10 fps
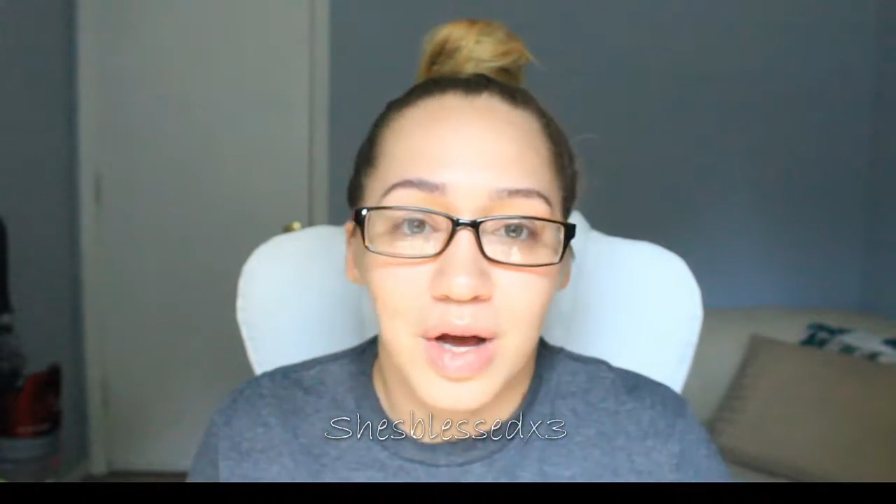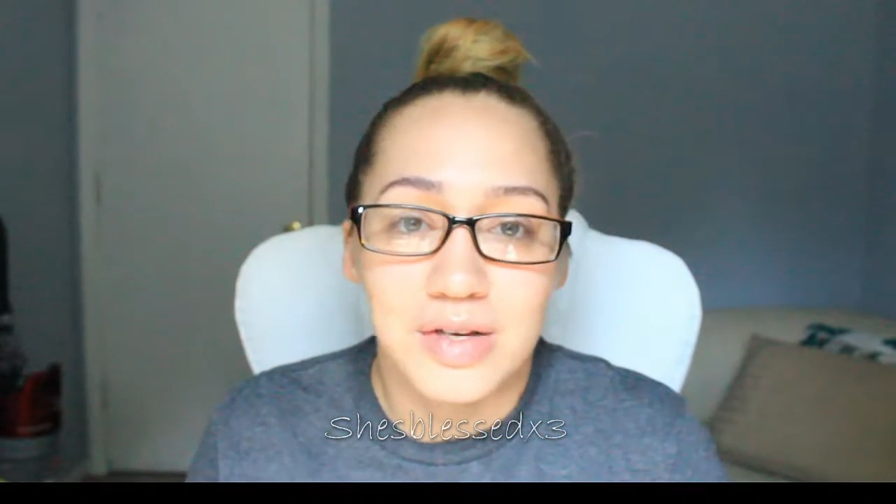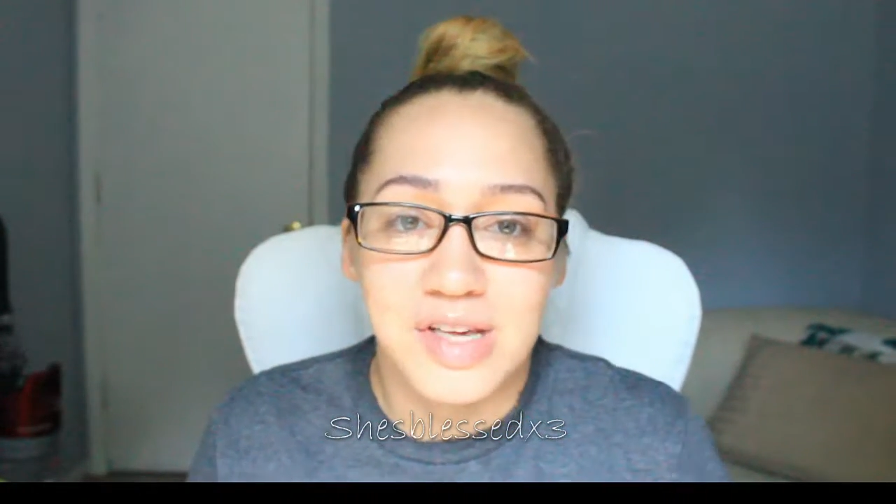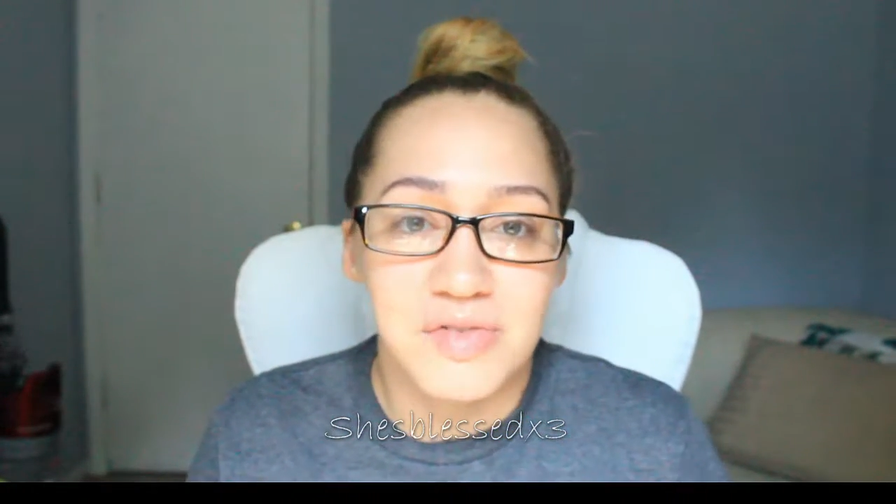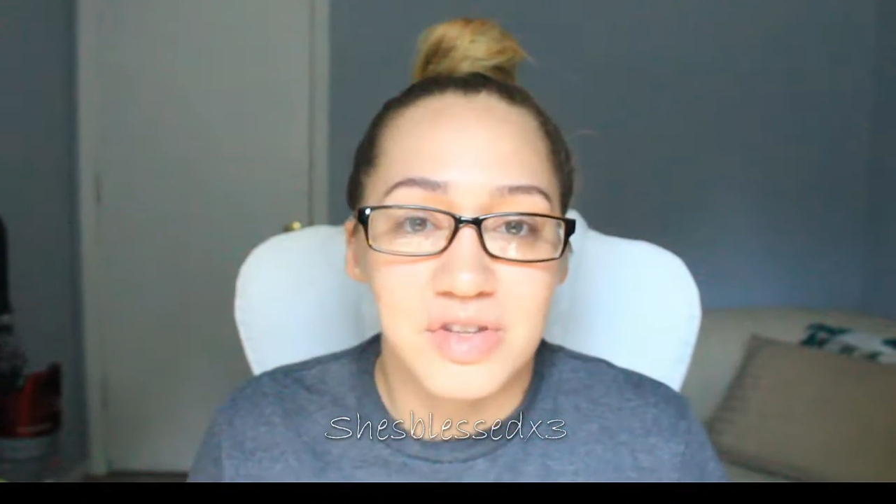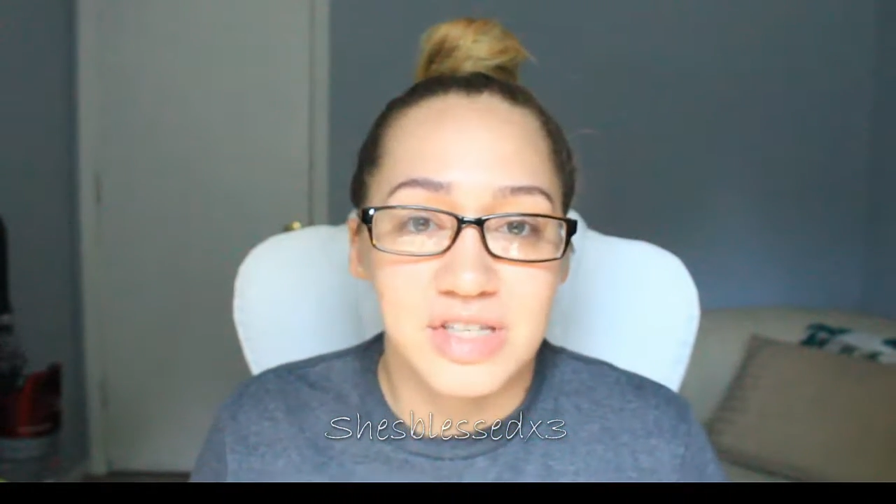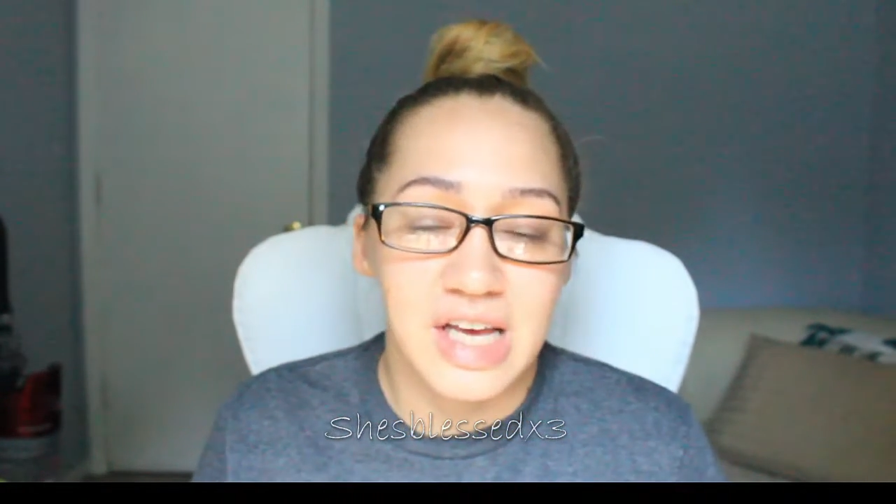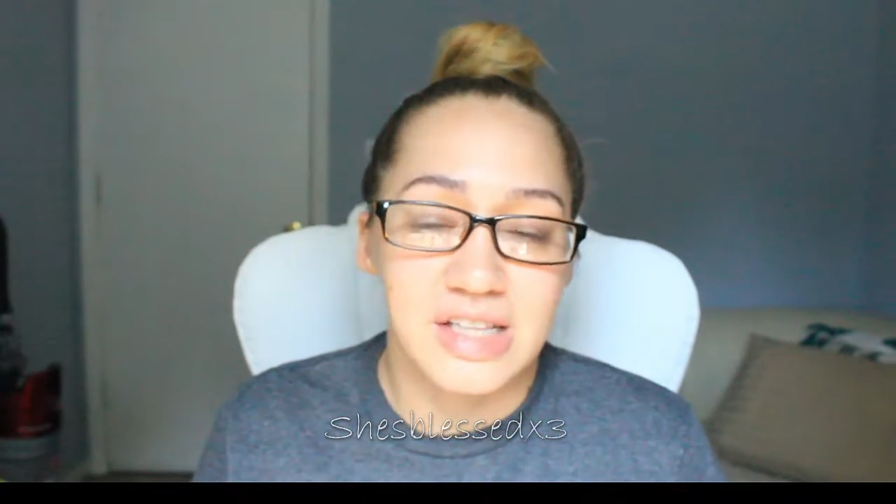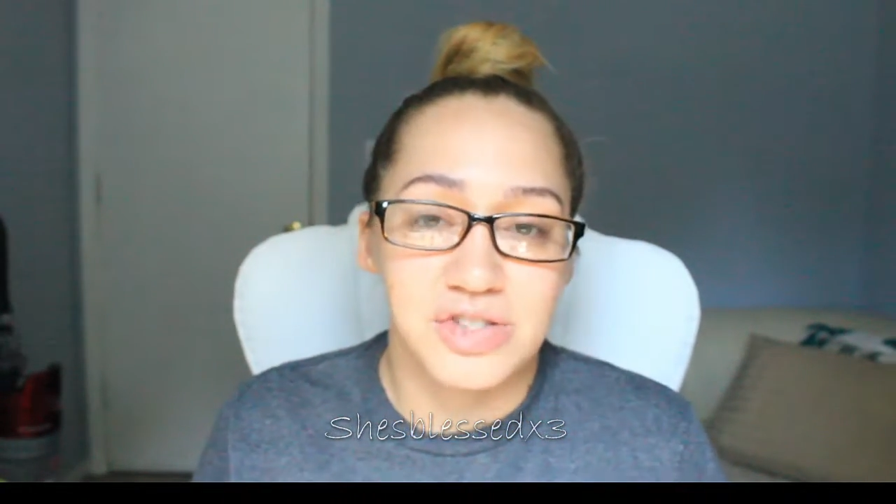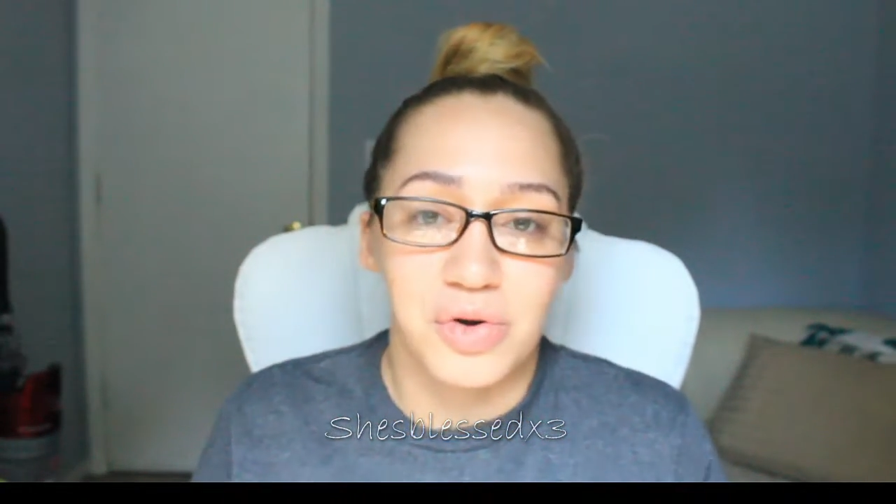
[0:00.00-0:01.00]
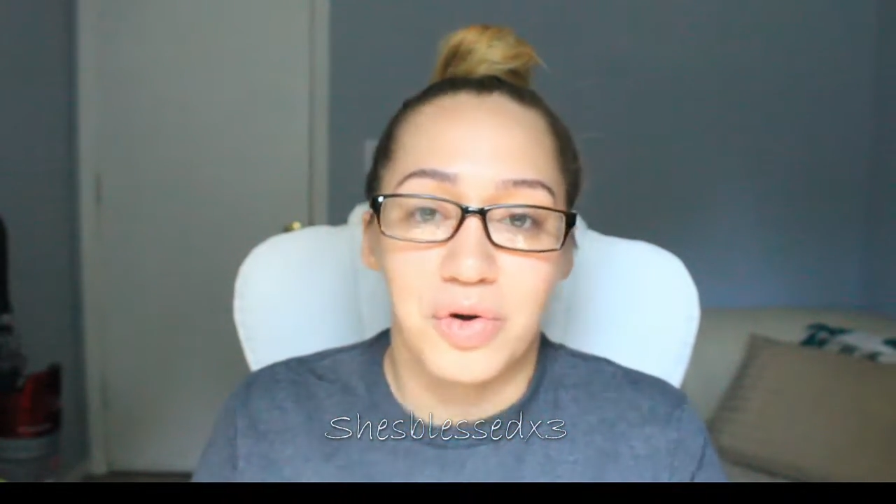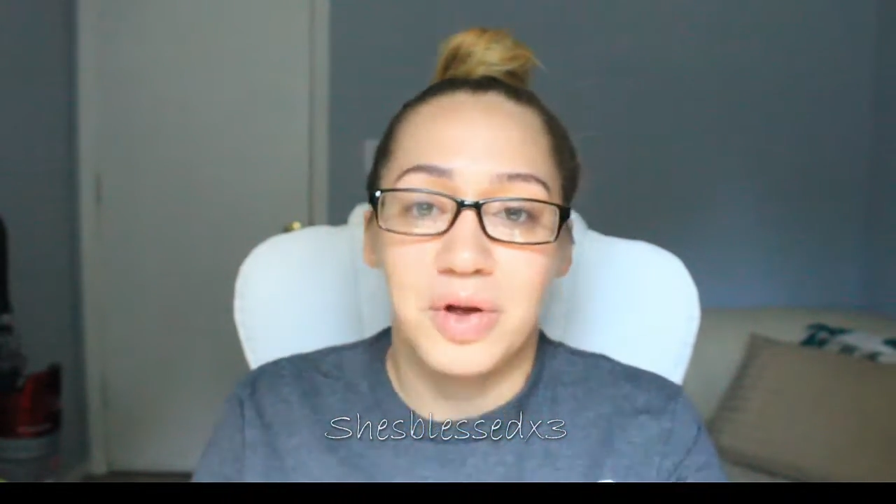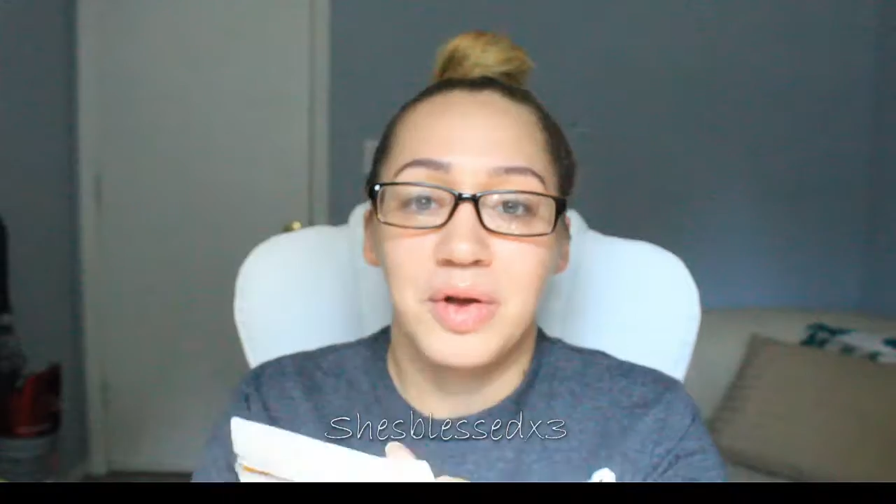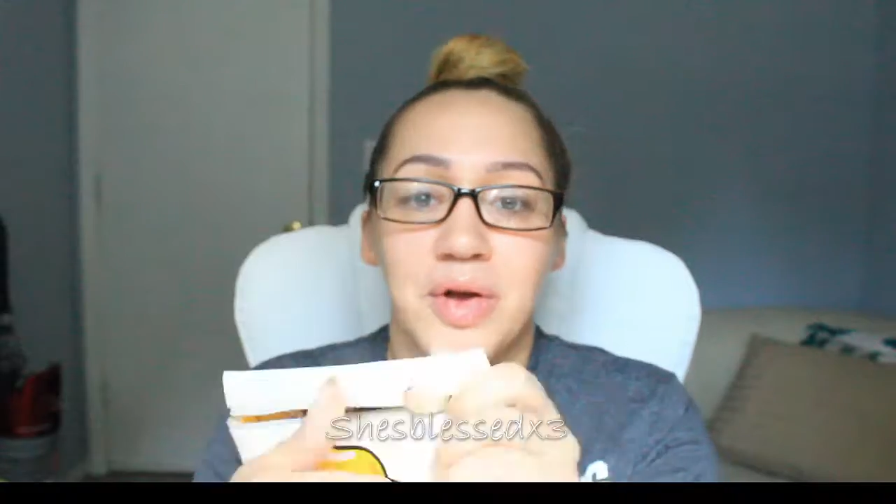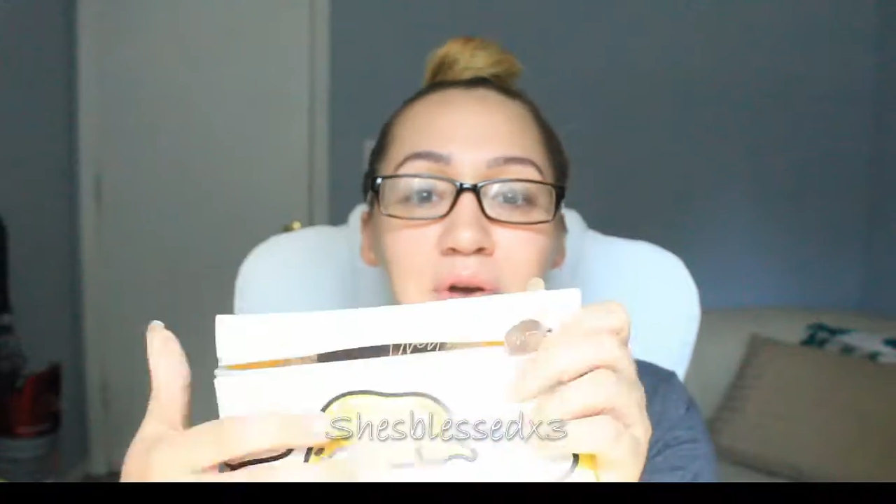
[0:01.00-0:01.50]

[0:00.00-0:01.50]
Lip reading: I'll save you the sad story.